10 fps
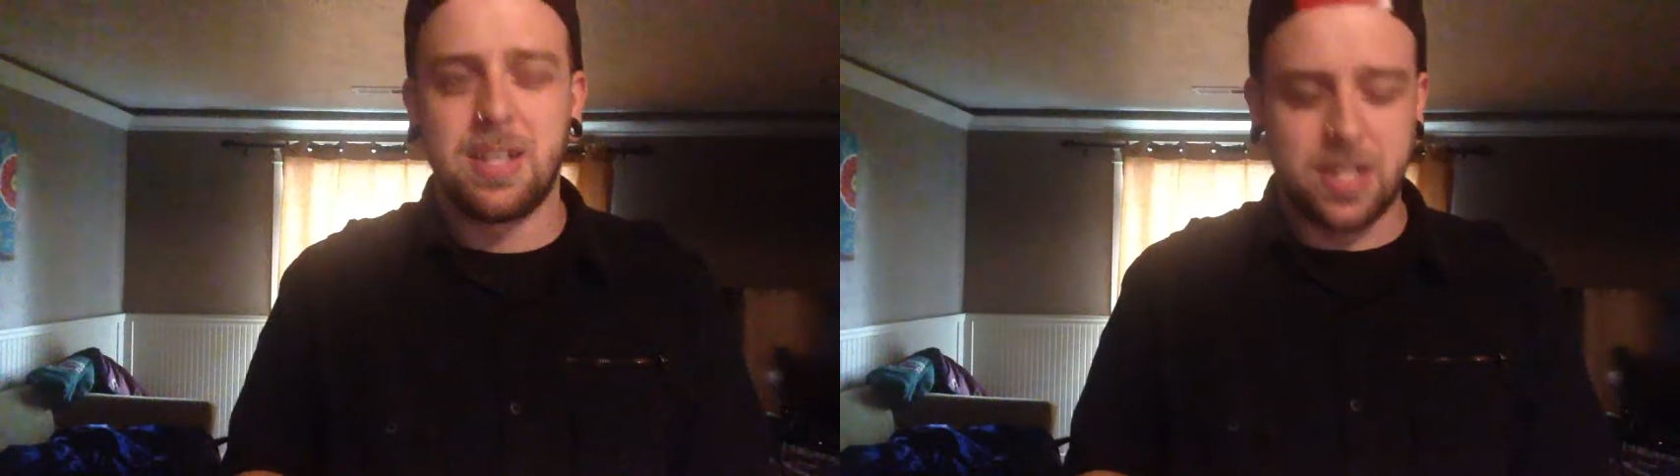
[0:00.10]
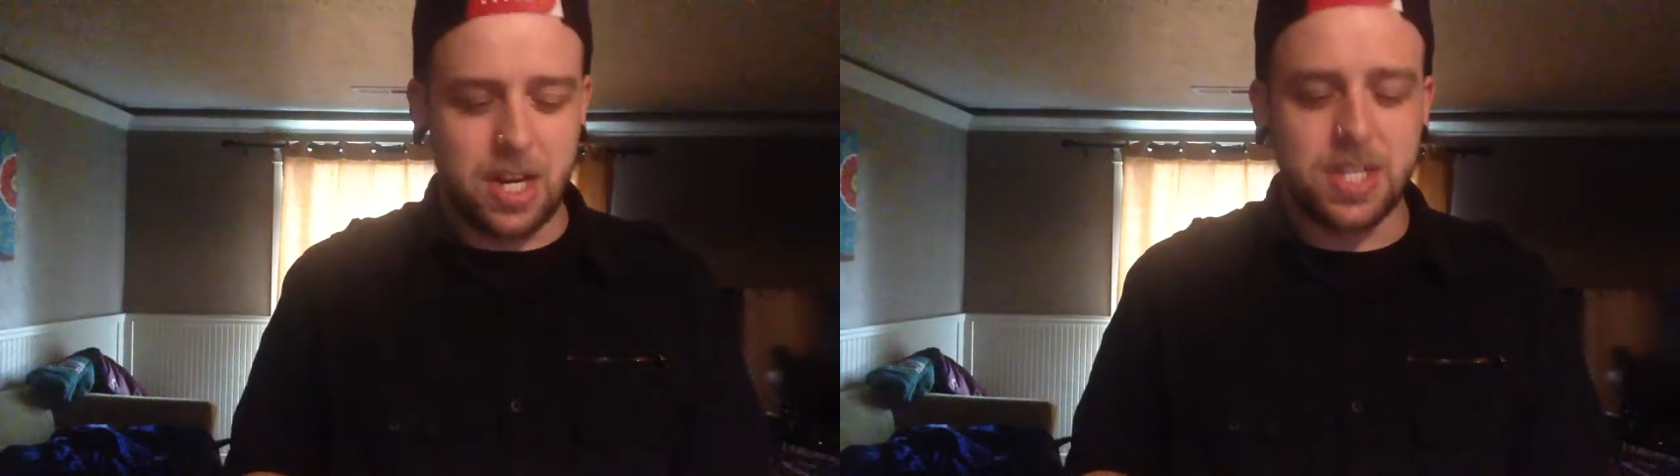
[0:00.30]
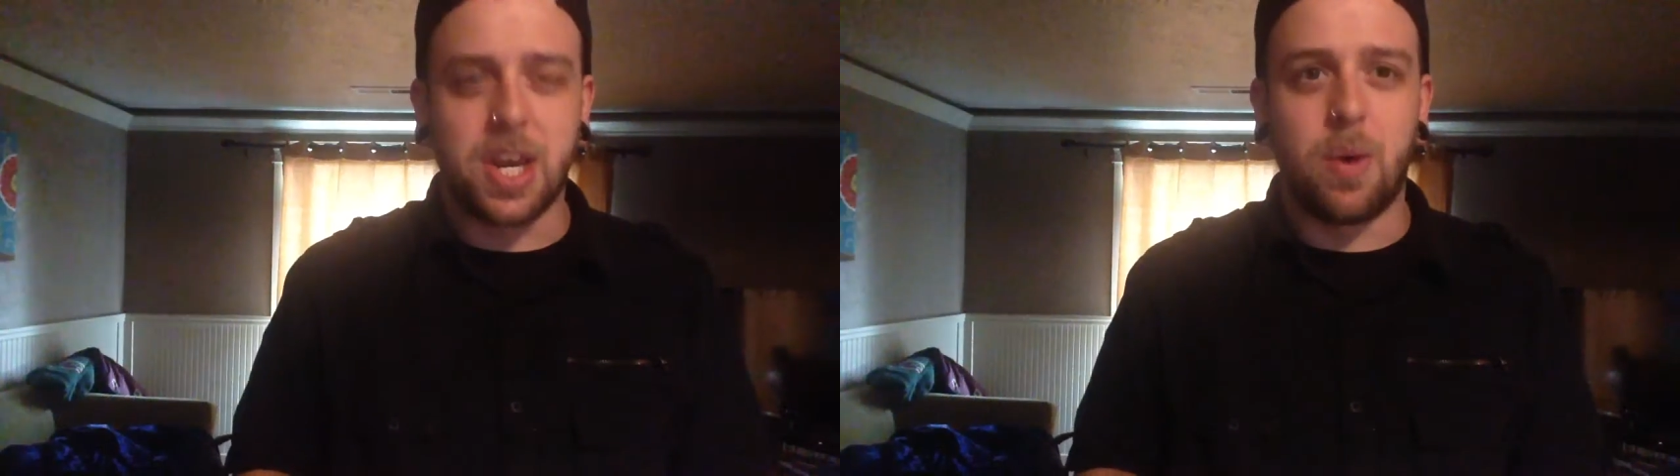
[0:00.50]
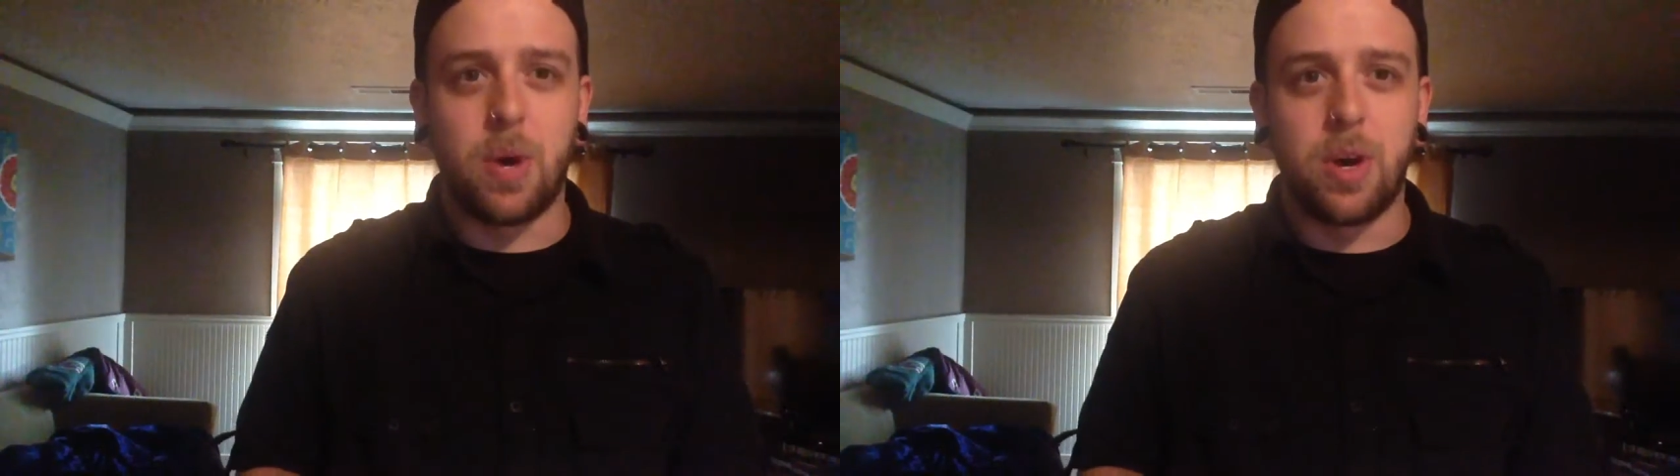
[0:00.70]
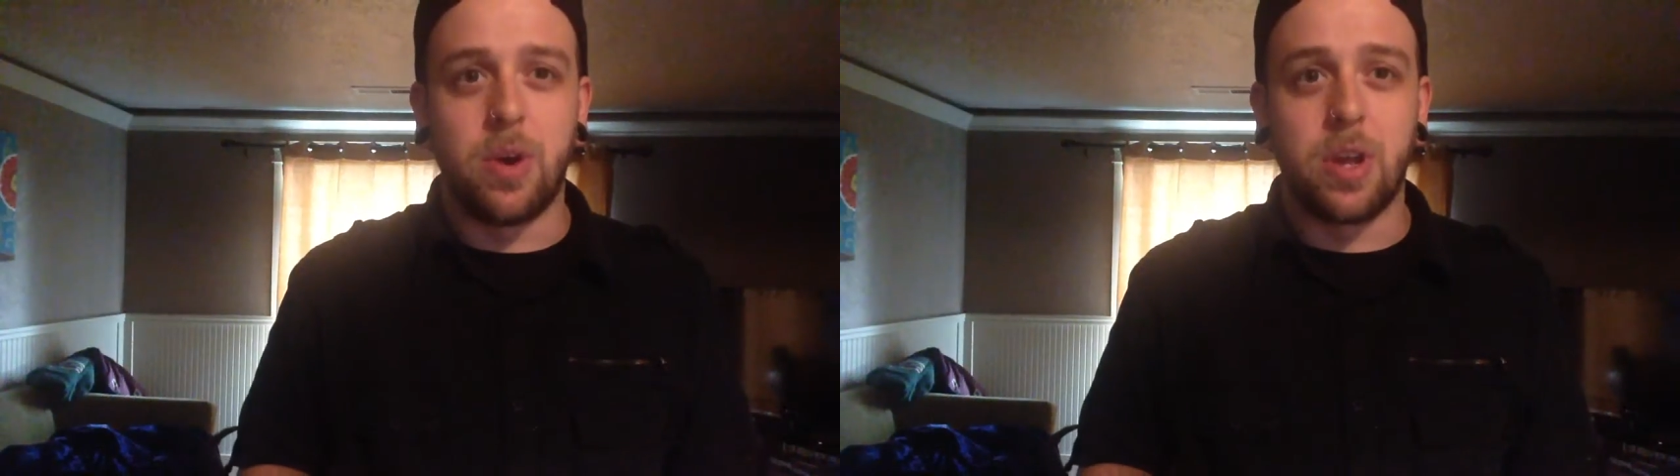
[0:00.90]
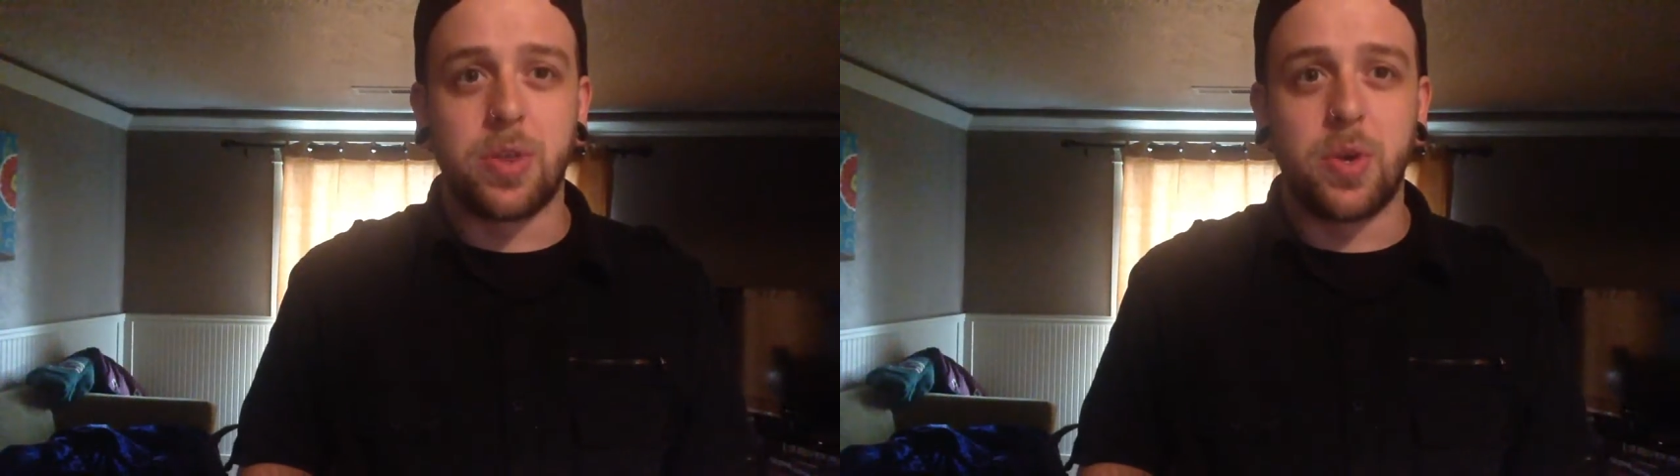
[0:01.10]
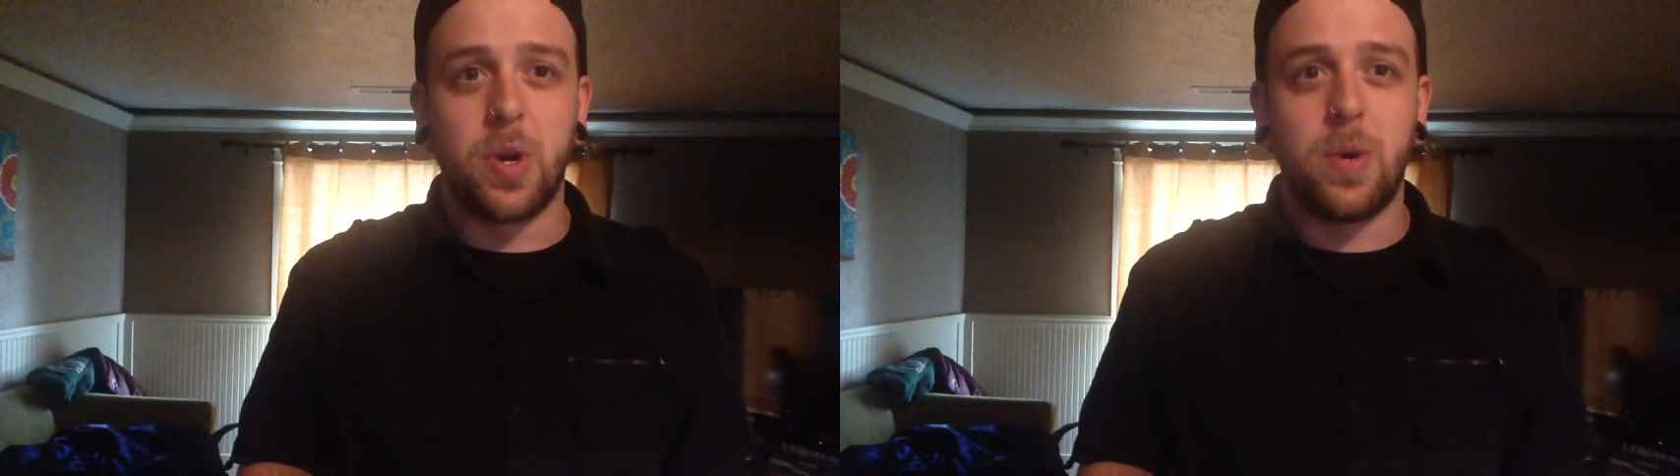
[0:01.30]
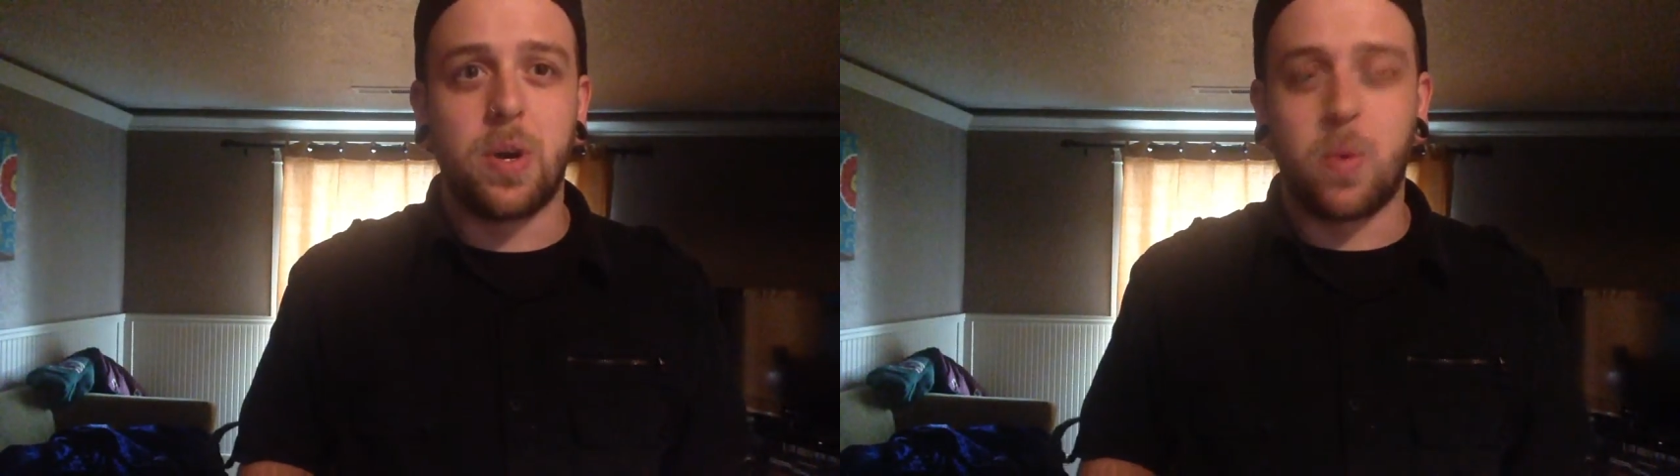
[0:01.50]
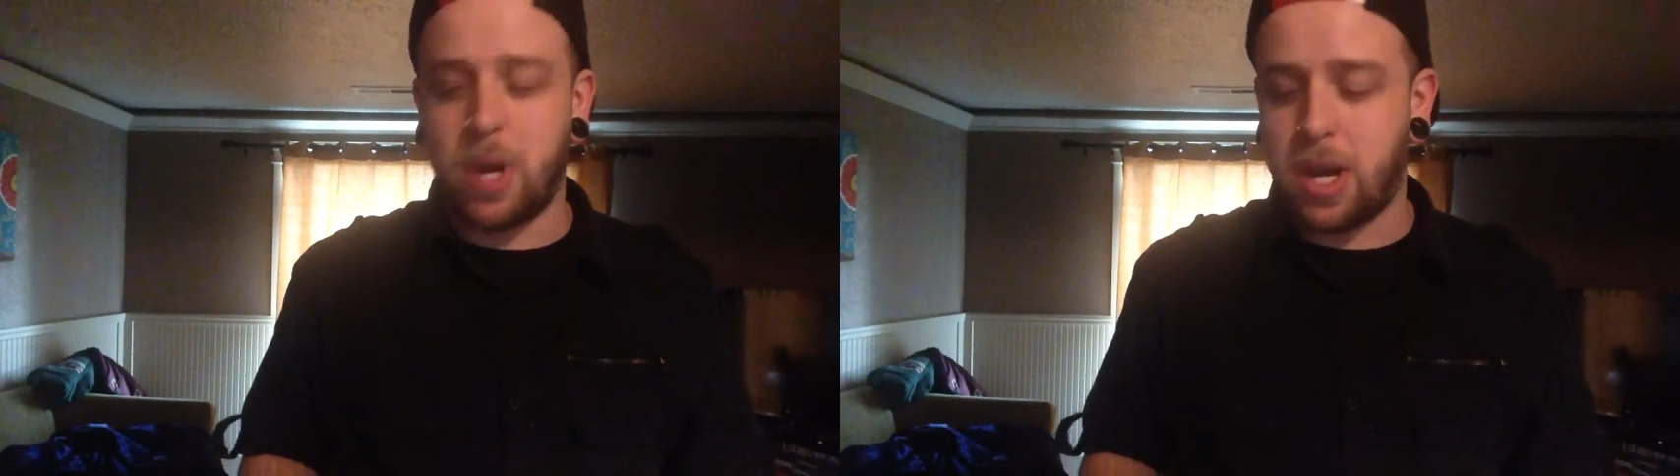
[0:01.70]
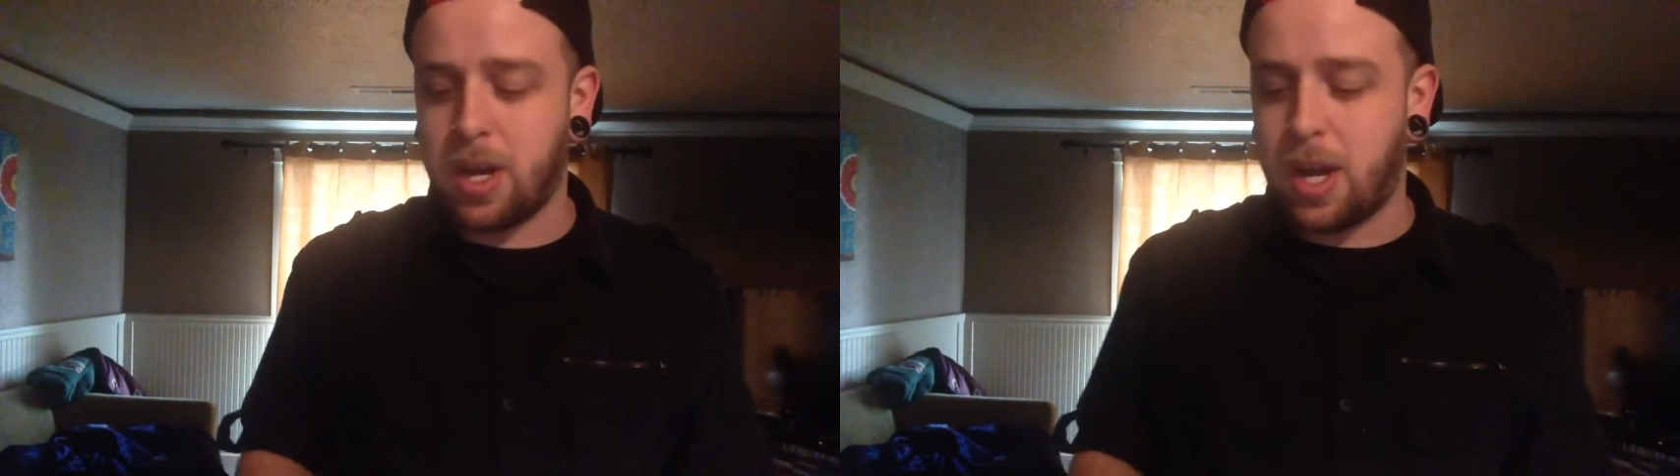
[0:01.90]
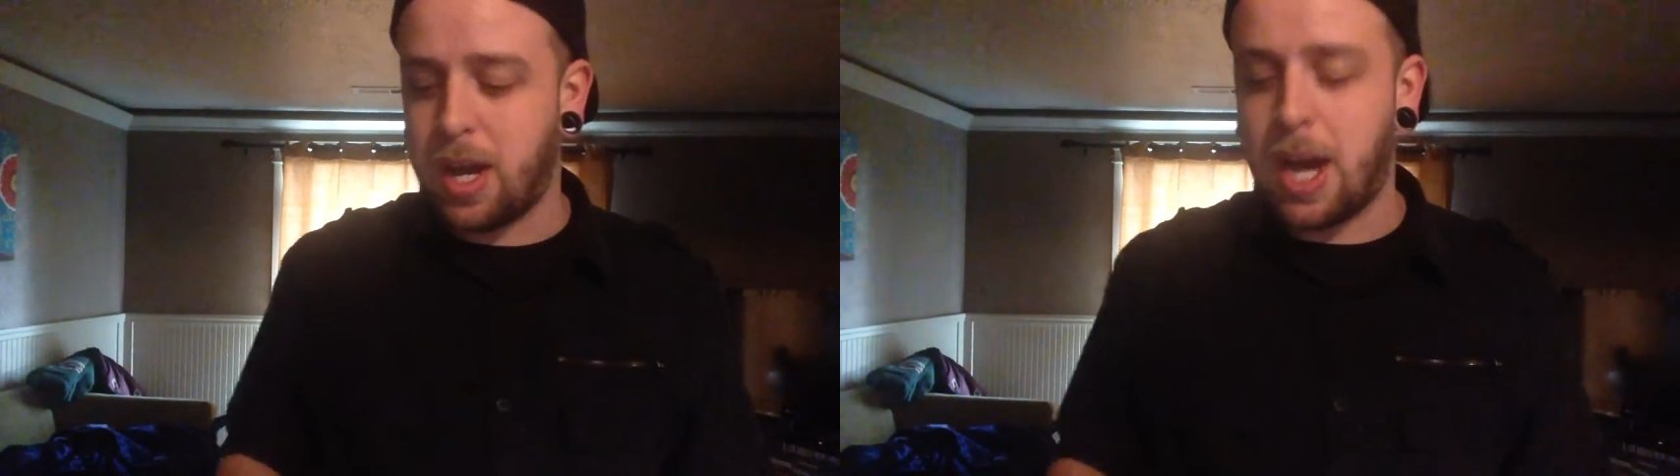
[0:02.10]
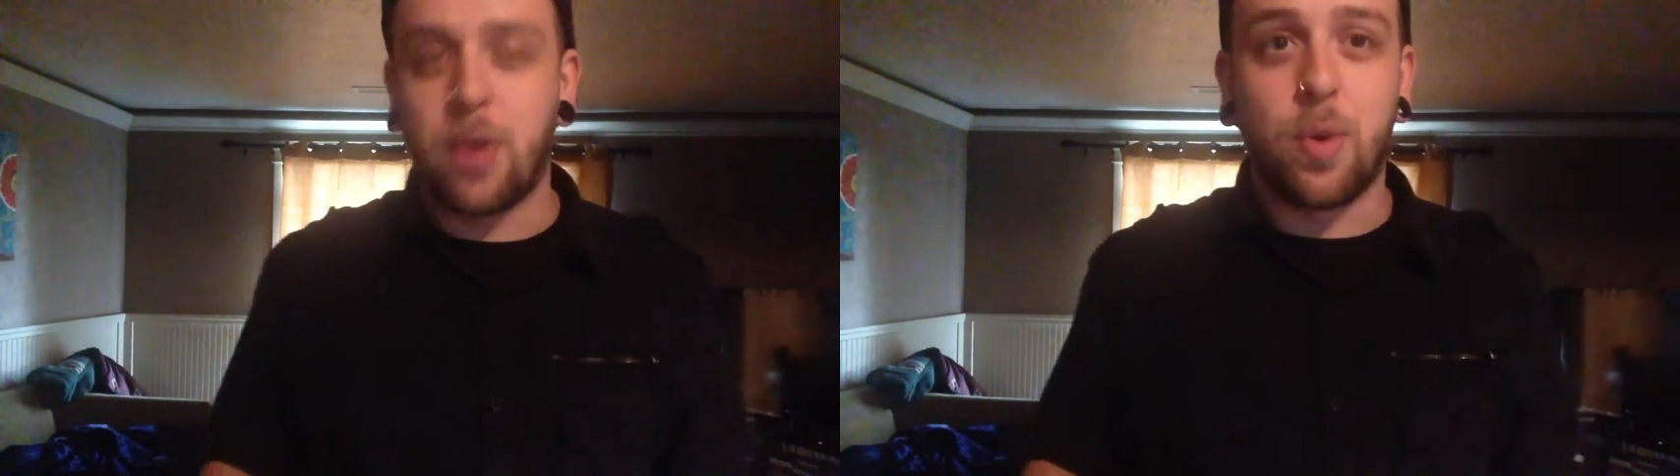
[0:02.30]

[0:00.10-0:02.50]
So I just kind of want to run through real quick how